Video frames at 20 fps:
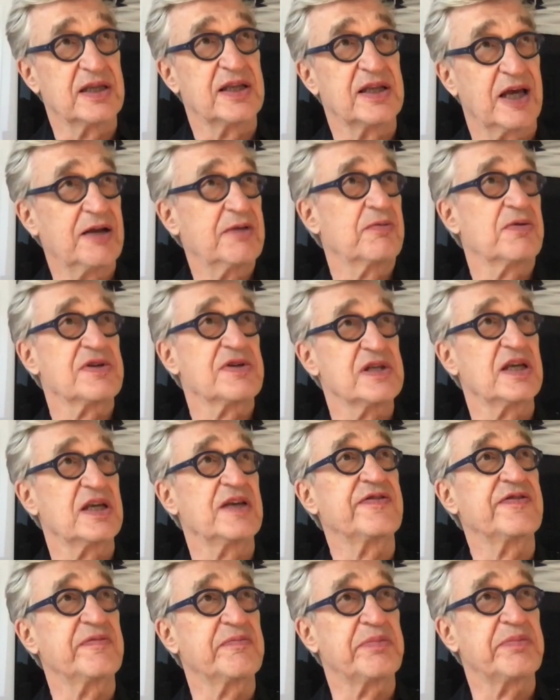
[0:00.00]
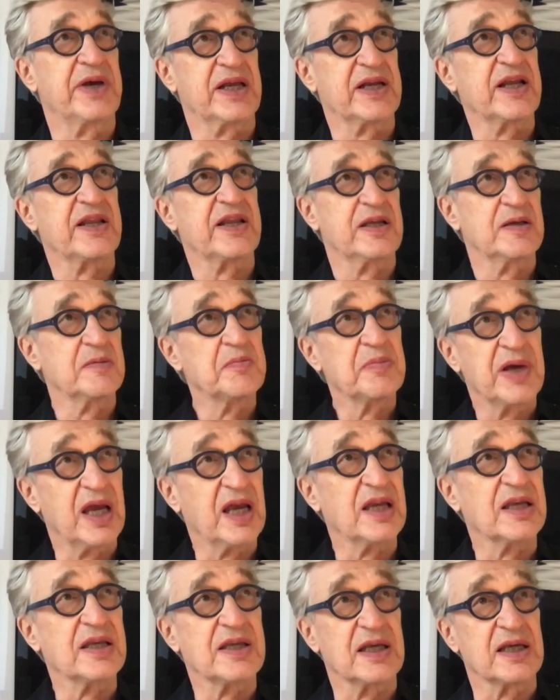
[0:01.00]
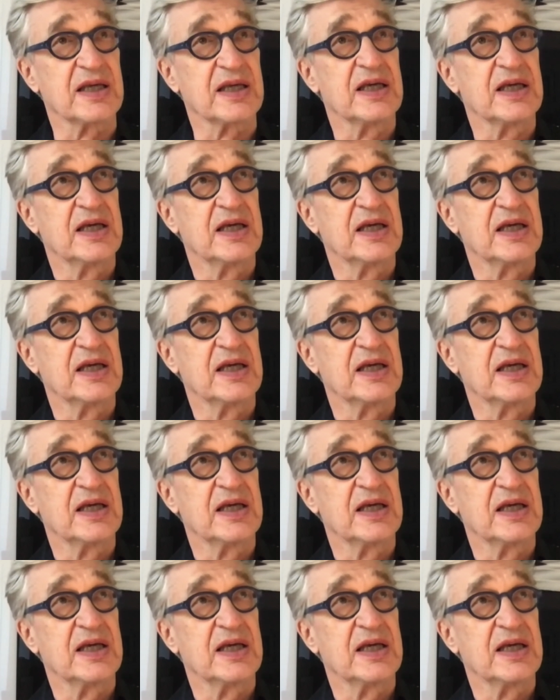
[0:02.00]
That was even better than painting